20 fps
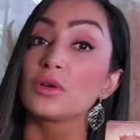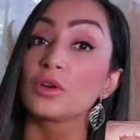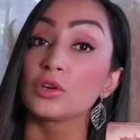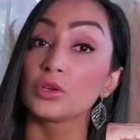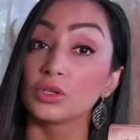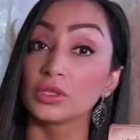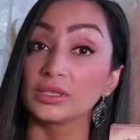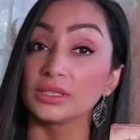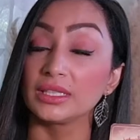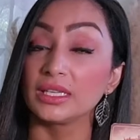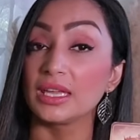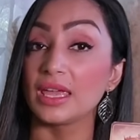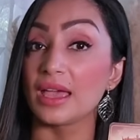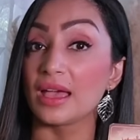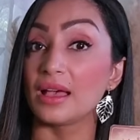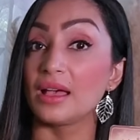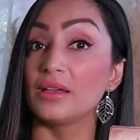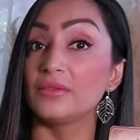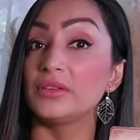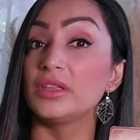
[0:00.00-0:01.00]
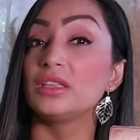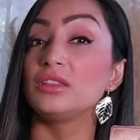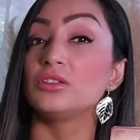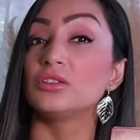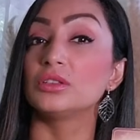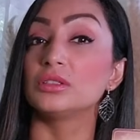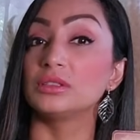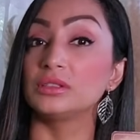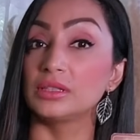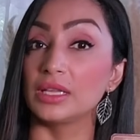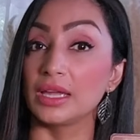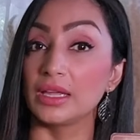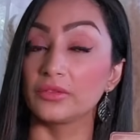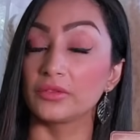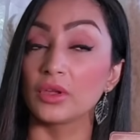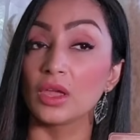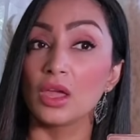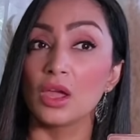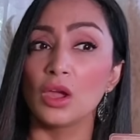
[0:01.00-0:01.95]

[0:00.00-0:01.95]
currently have in your life.